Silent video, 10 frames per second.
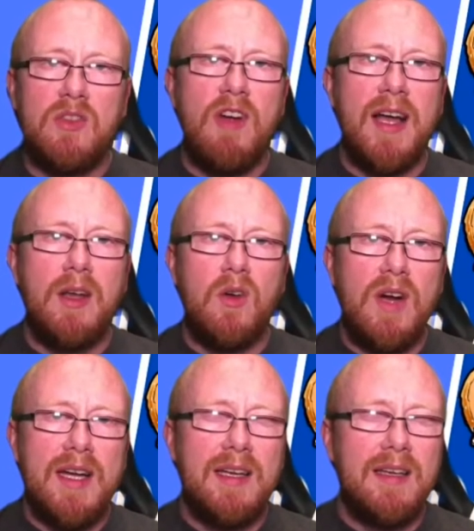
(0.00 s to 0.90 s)
Rhino
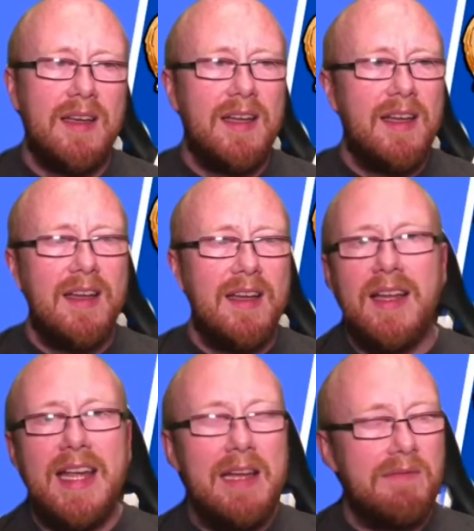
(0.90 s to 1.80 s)
Rank,
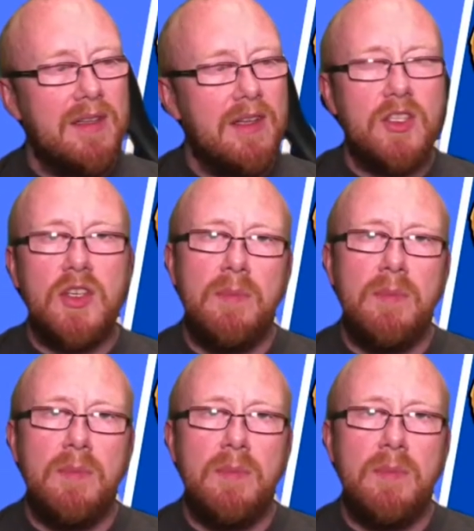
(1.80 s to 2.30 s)
and even the two